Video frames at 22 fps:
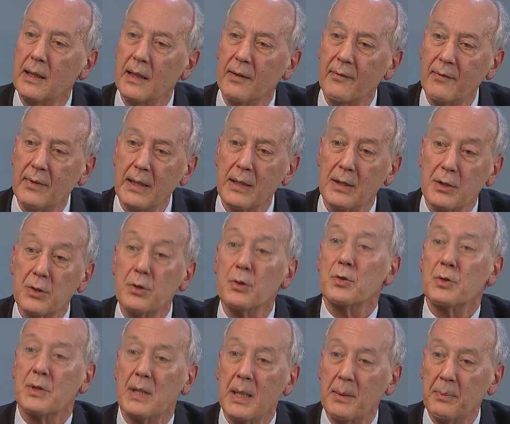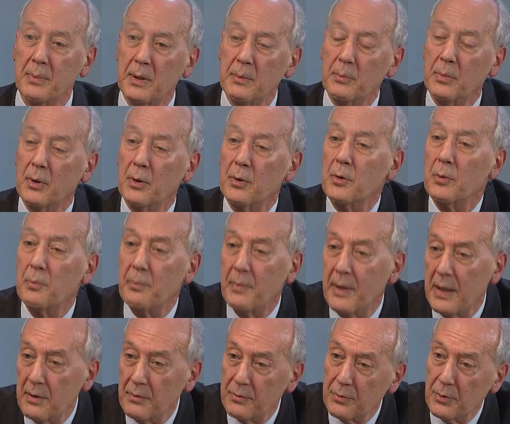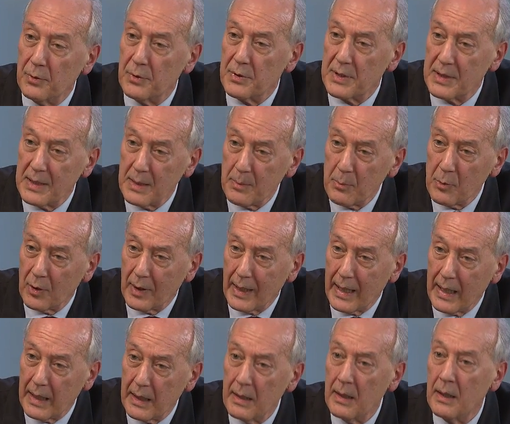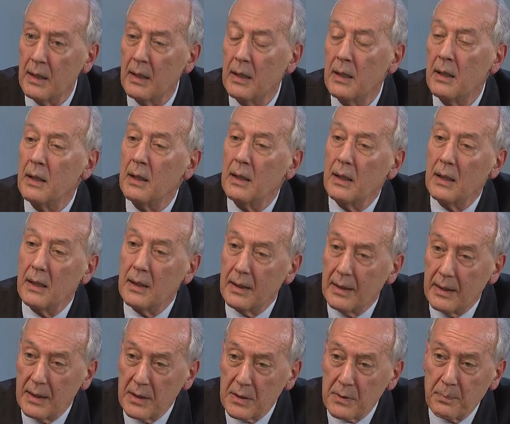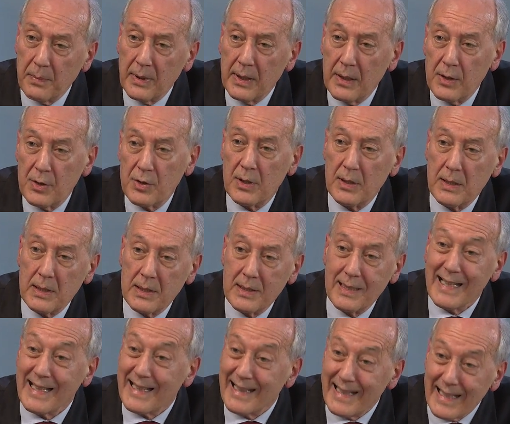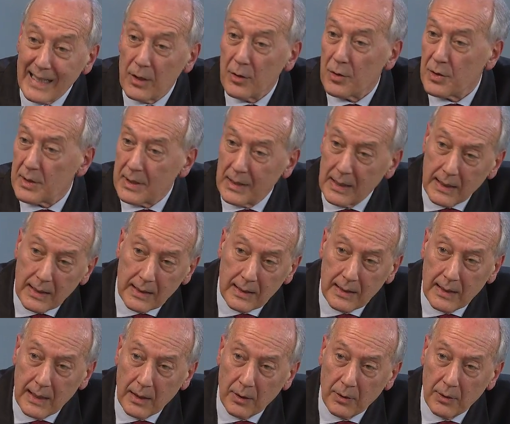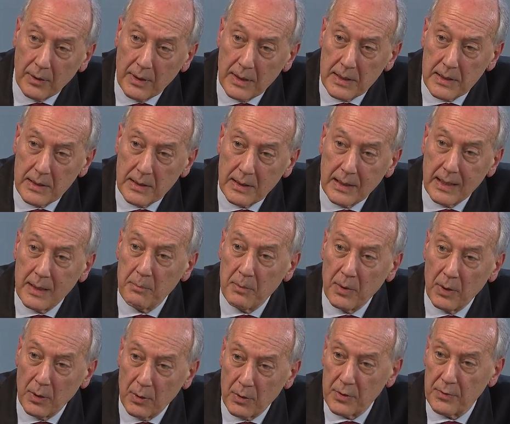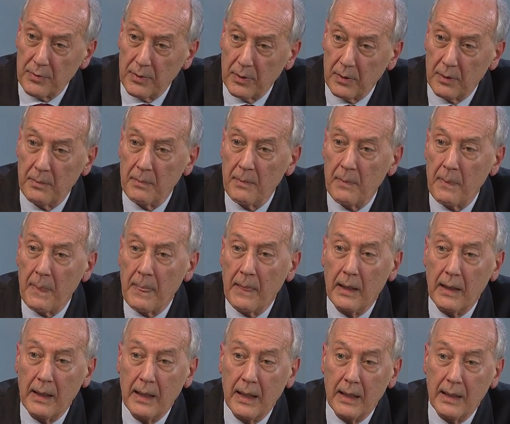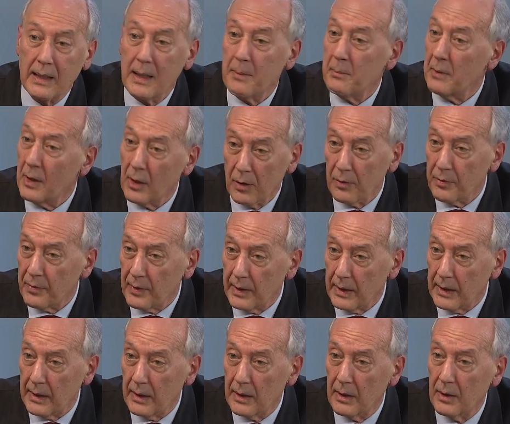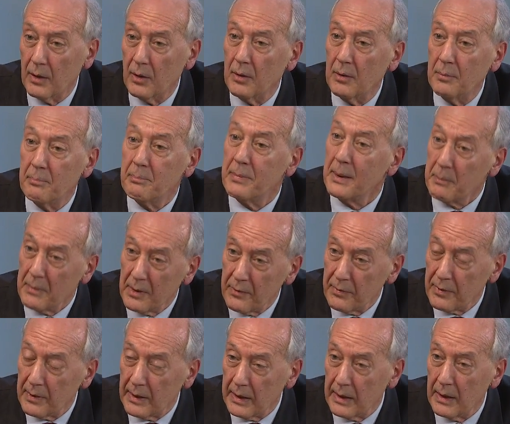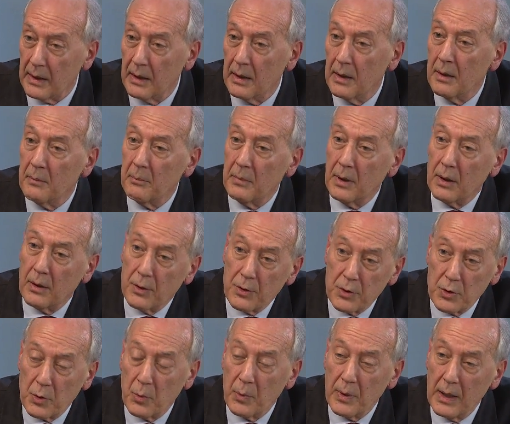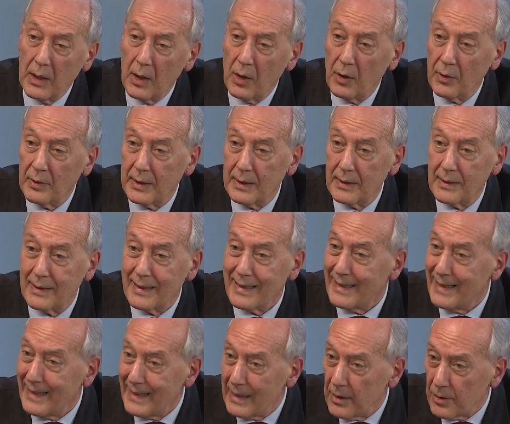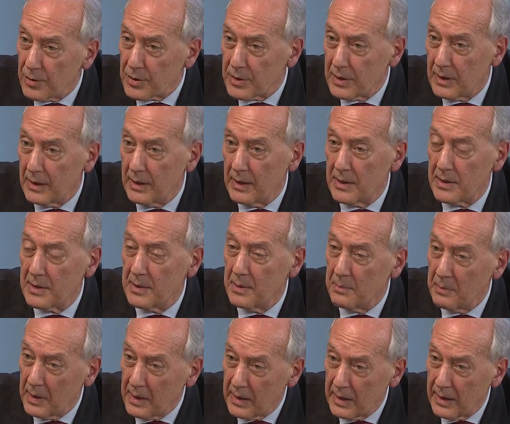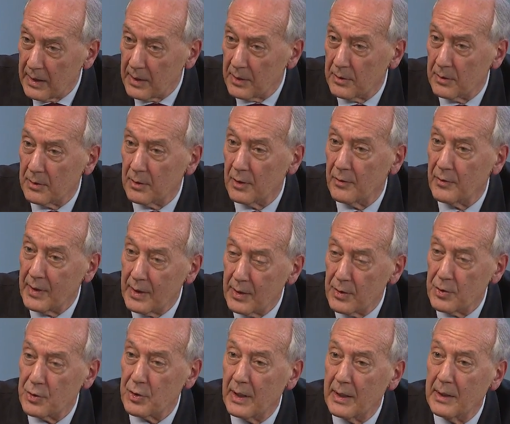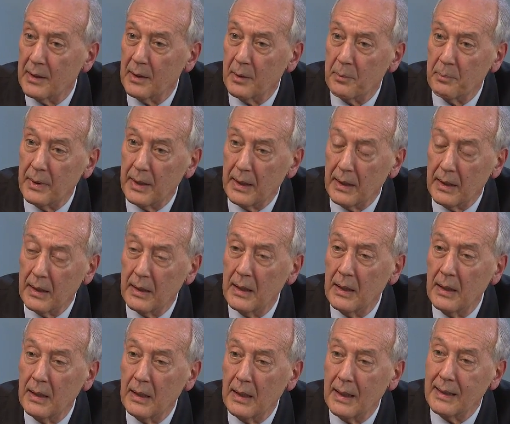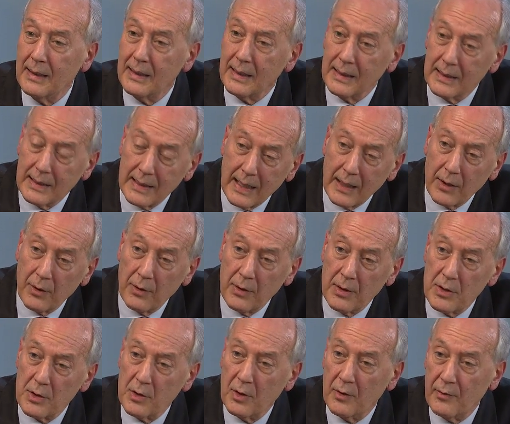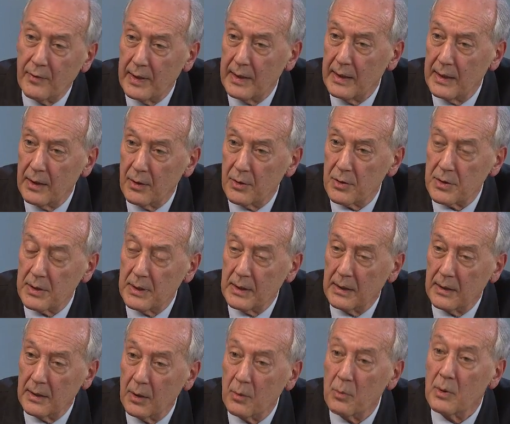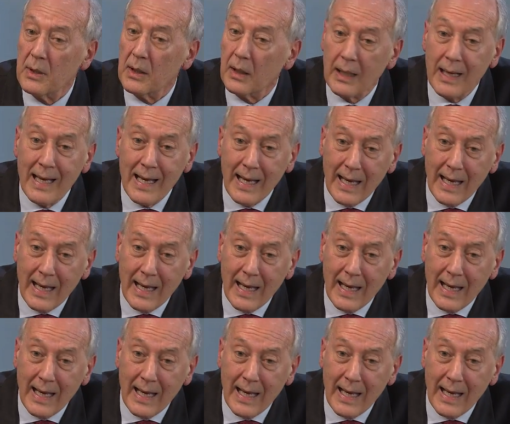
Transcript: they, are very susceptible to painful stimuli. Mm -hmm. In these patients, adenosine antagonist can be useful like aminophylline or mm-hmm. yeah. because we know that adenosine is the mediator of the anginal pain, yeah. and antagonist of adenosine can work,